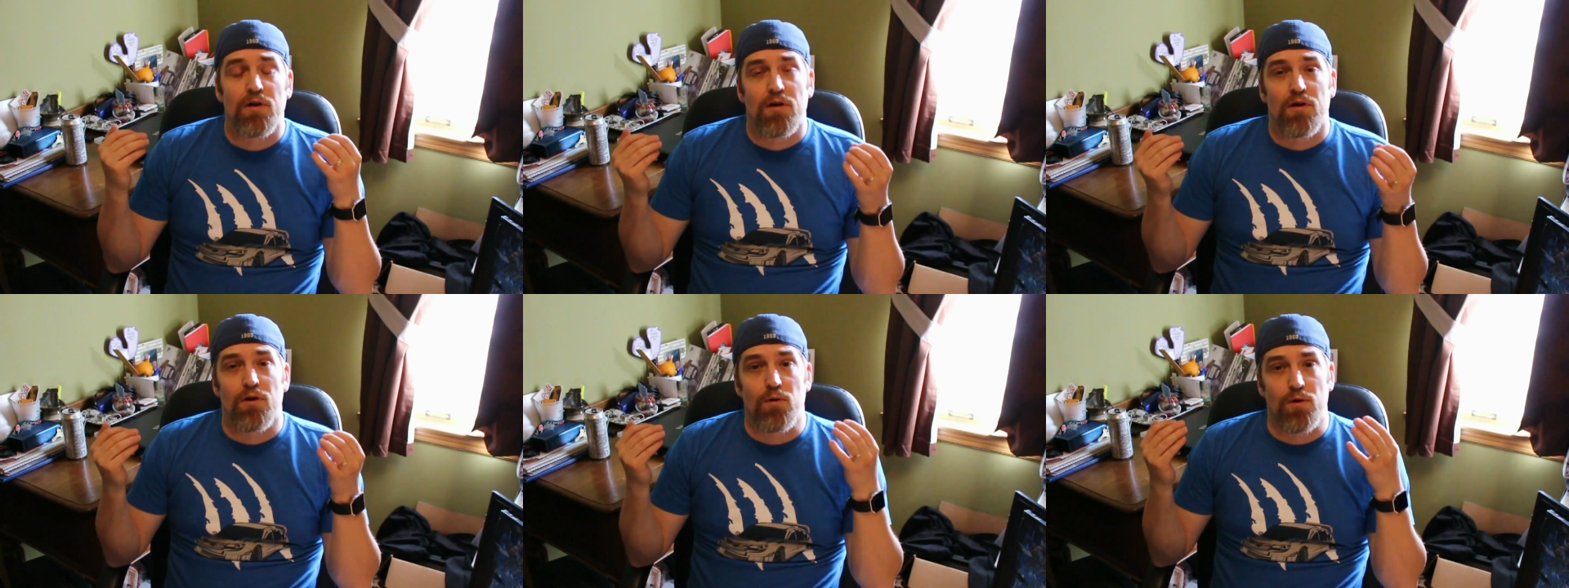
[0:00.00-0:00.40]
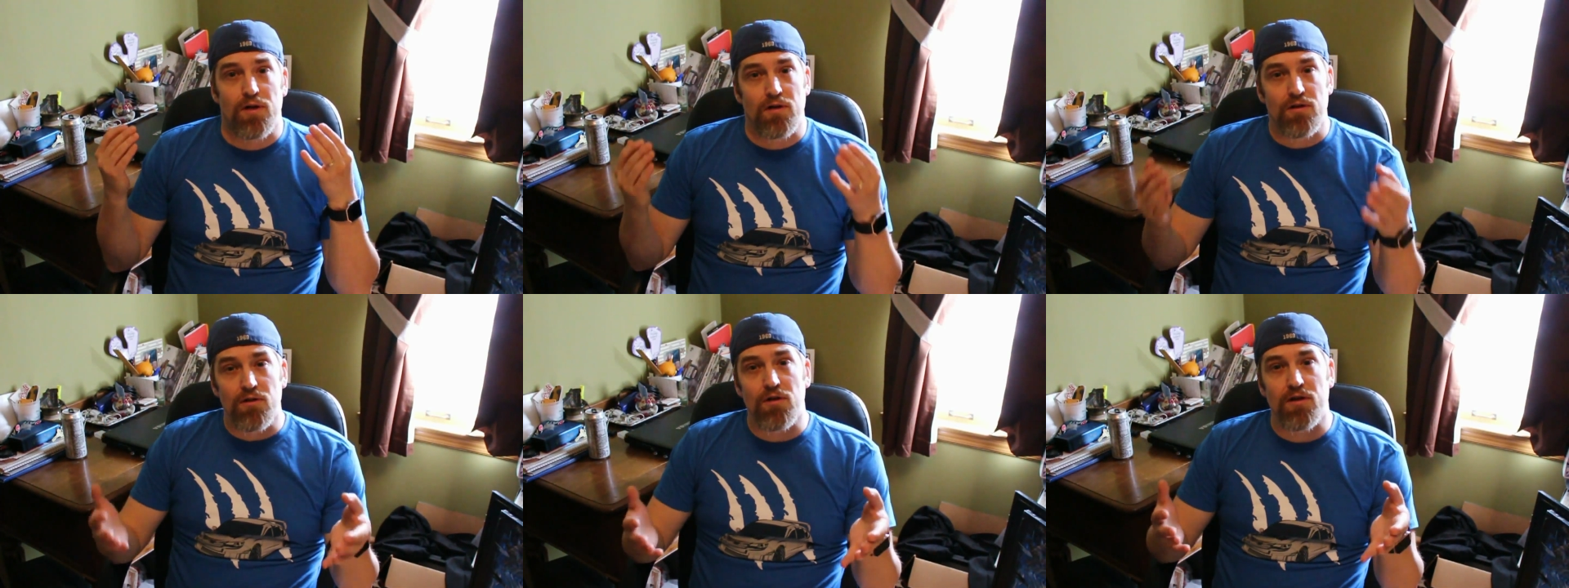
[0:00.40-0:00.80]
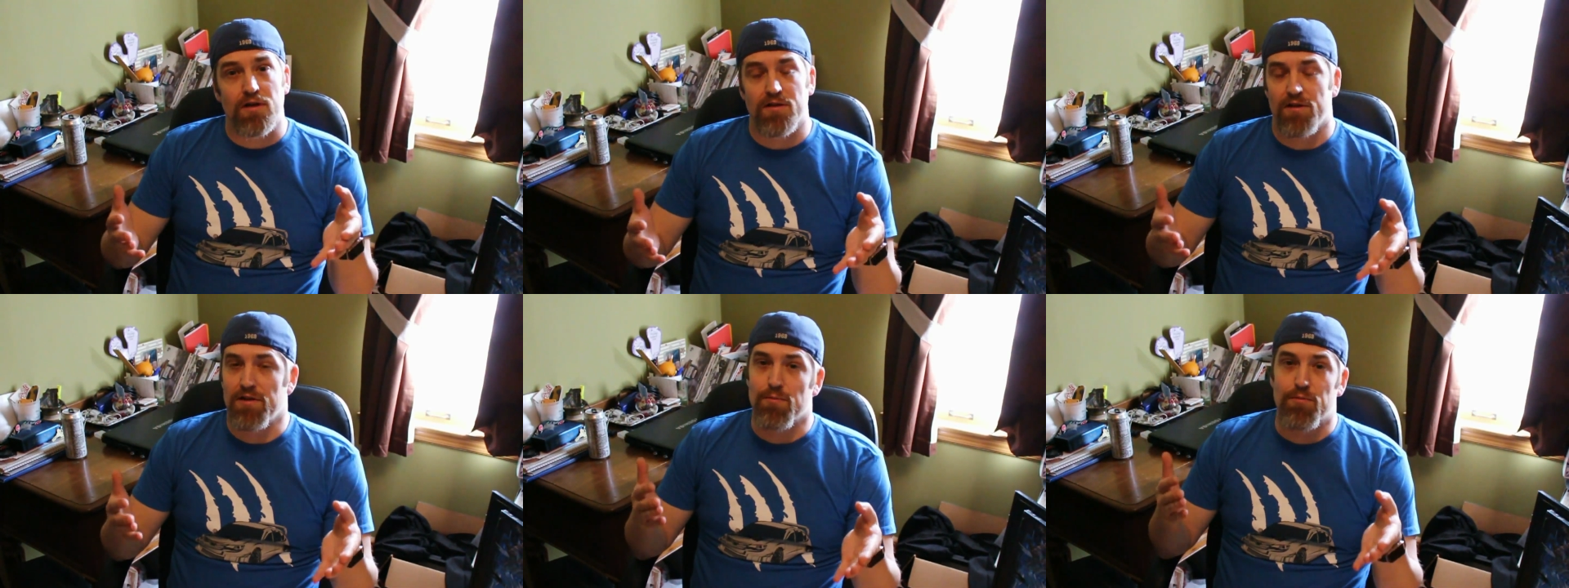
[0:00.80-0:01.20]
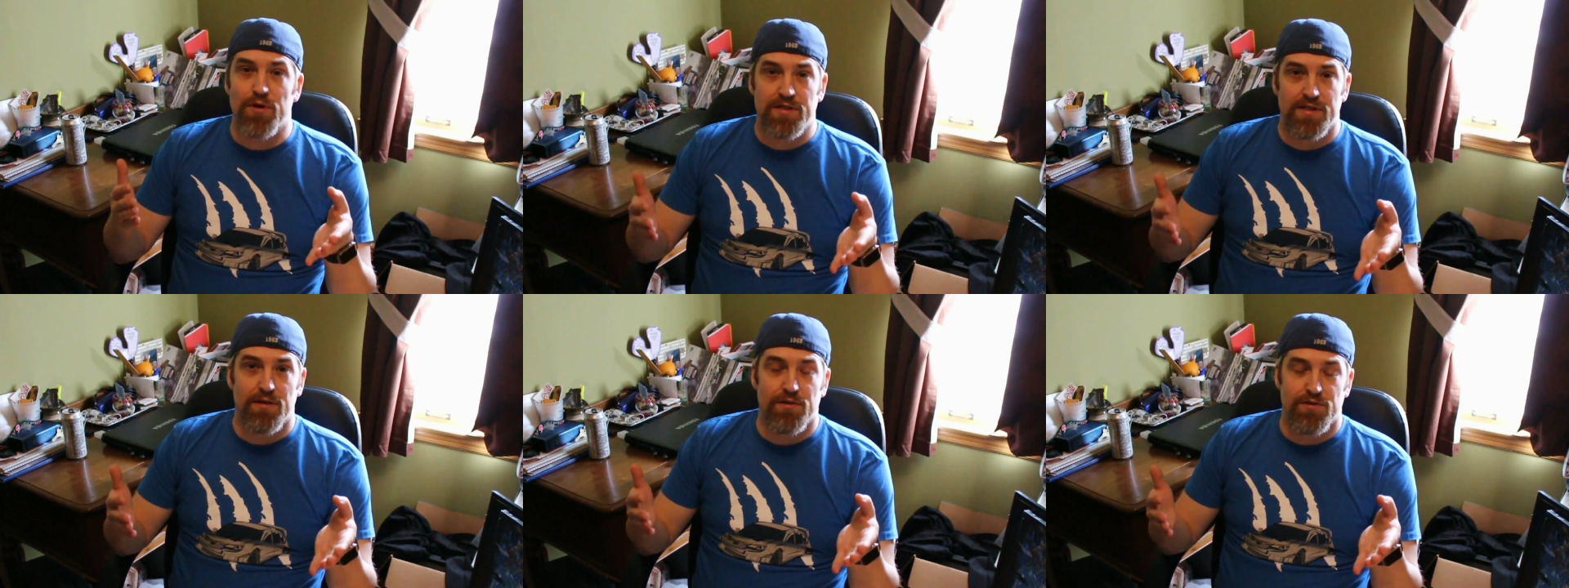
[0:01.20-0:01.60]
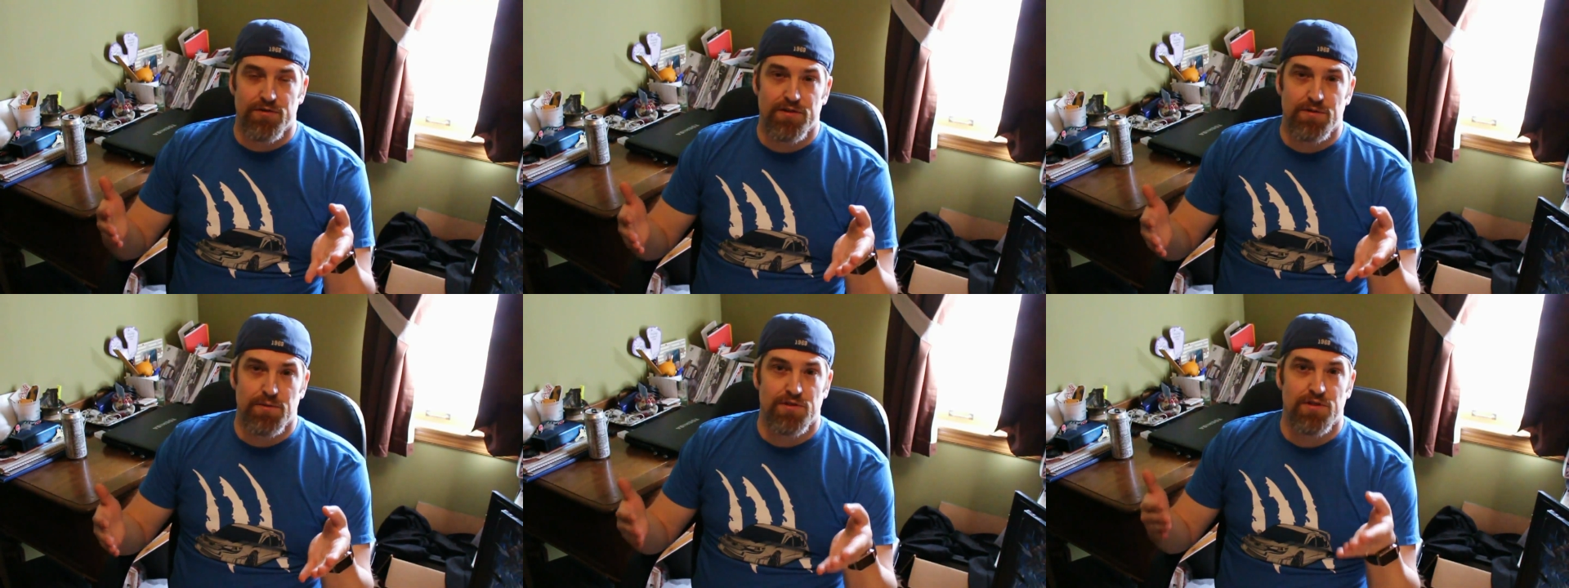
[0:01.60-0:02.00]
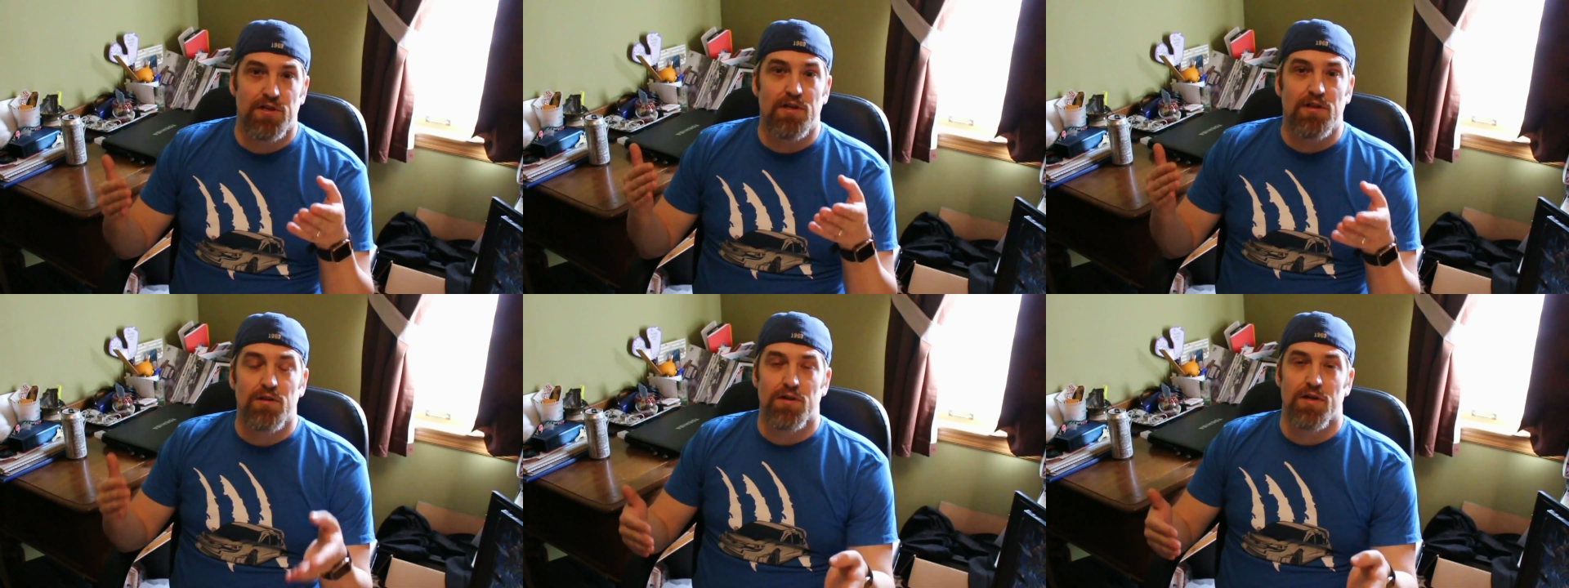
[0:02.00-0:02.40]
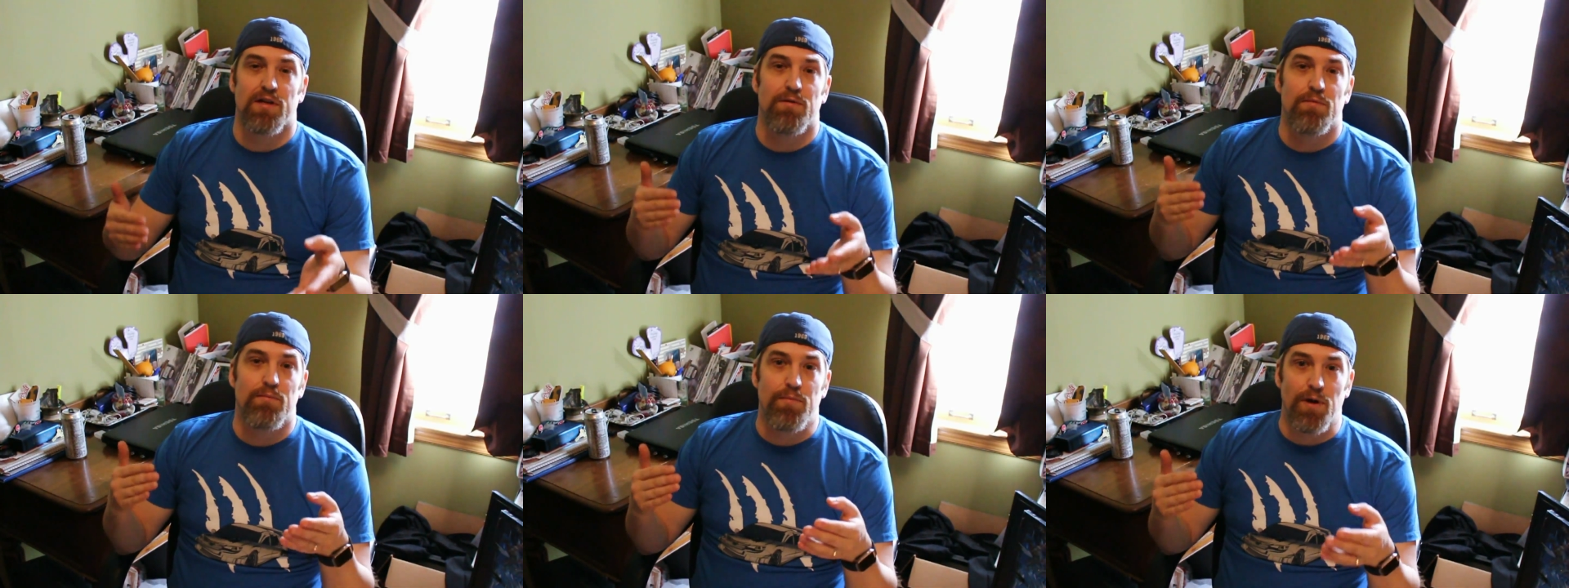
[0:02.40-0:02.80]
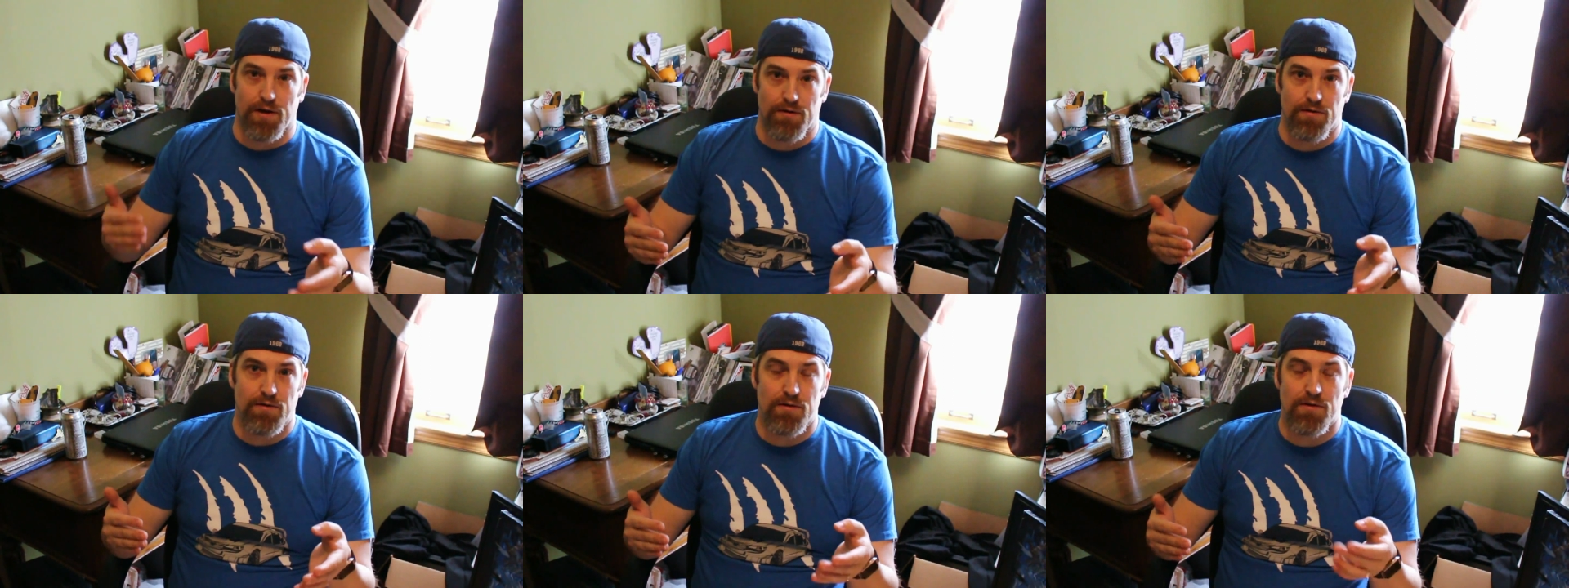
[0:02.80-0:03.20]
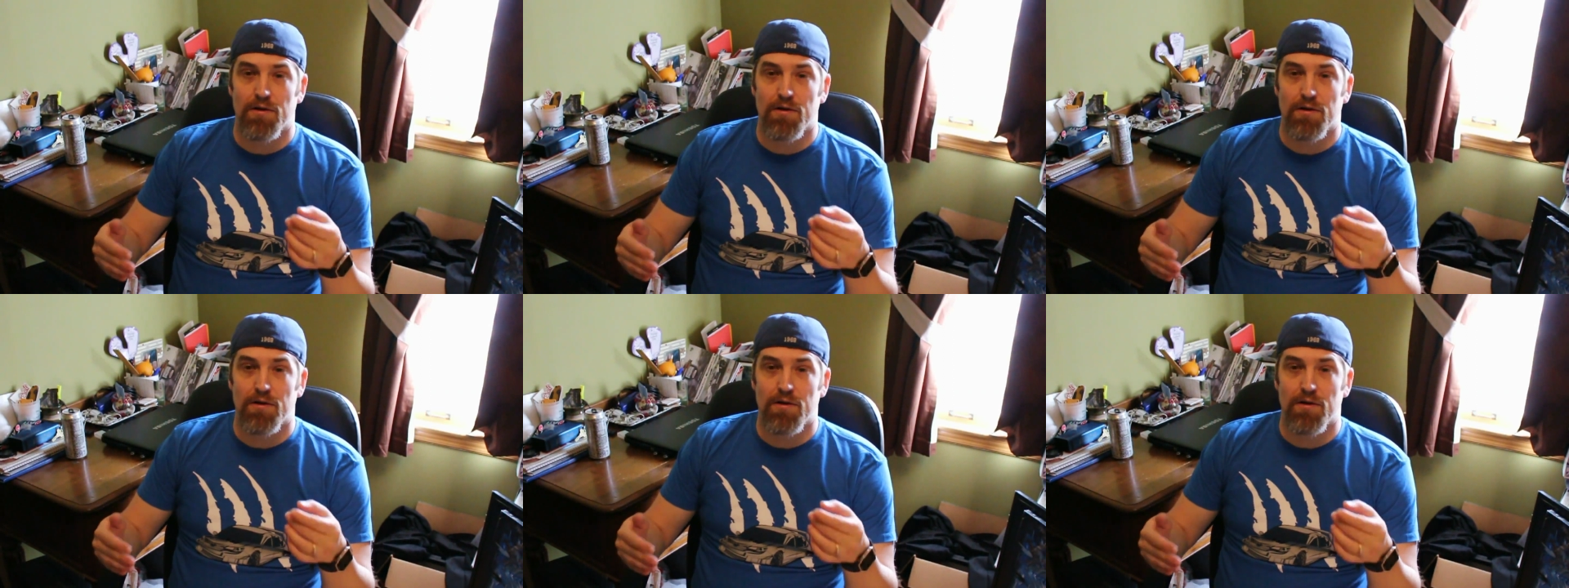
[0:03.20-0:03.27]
who can look, break down your transmission and look at it better.